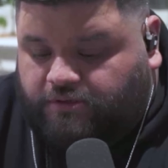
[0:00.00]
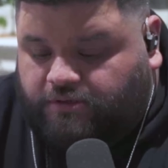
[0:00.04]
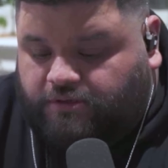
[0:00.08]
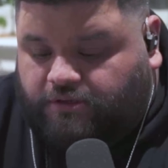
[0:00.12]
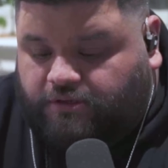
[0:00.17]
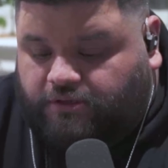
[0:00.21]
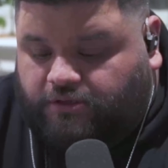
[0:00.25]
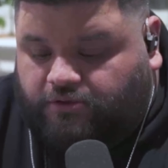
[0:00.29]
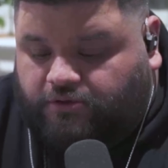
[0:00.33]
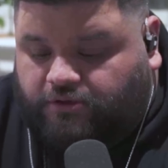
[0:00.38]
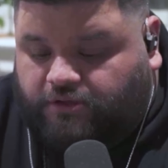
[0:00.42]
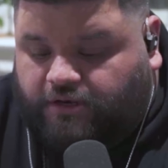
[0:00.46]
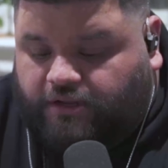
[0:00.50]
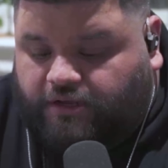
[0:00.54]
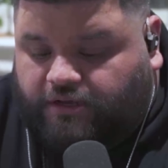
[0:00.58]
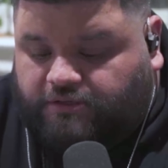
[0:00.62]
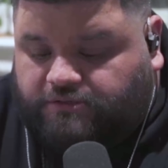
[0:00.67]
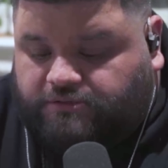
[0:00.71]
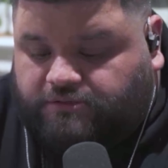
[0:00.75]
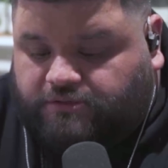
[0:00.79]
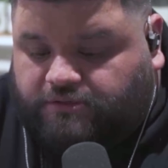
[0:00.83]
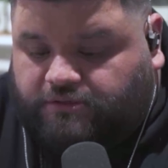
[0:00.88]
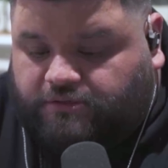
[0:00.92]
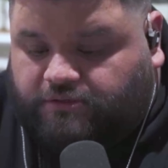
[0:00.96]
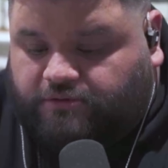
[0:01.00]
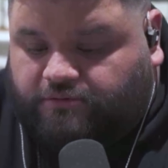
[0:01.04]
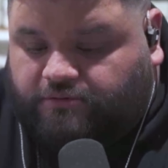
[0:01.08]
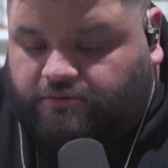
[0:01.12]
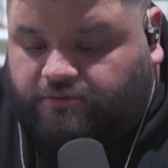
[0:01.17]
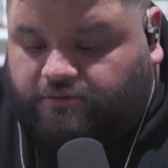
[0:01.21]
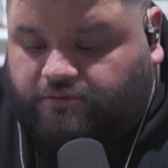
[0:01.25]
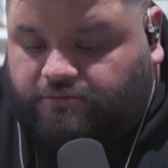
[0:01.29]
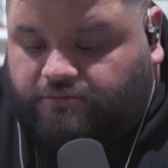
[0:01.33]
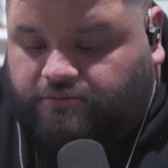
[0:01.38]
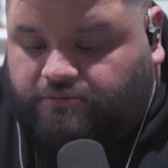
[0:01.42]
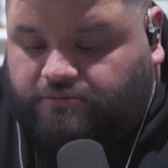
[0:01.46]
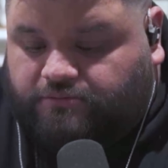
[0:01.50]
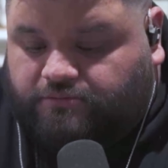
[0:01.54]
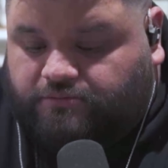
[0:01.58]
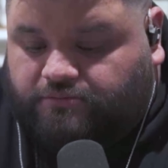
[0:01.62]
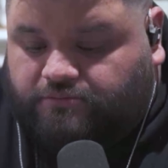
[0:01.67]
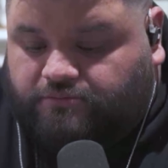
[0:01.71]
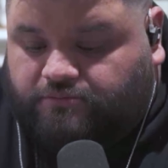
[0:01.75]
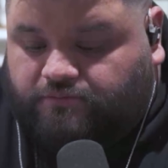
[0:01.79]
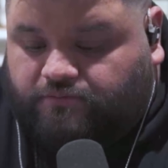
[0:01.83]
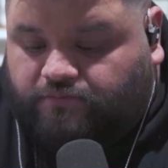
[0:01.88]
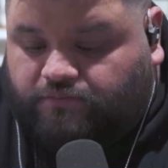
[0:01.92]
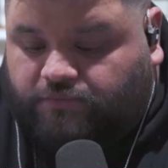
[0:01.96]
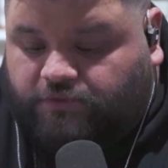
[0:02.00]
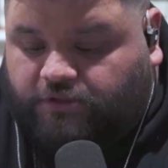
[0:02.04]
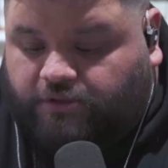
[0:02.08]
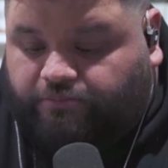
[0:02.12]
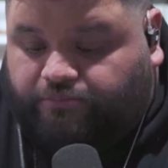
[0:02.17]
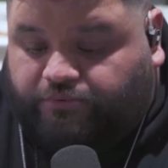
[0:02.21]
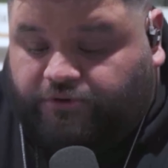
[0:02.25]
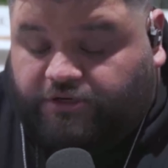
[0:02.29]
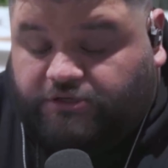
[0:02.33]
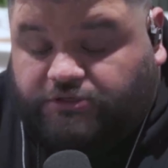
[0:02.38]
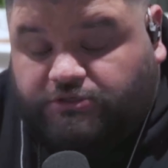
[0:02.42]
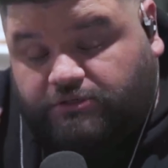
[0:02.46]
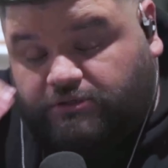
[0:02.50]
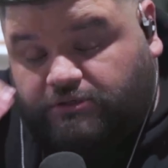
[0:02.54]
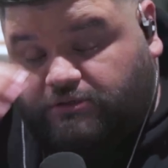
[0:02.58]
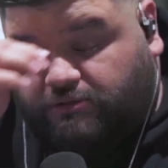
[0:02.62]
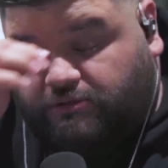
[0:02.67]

you can ask the preacher,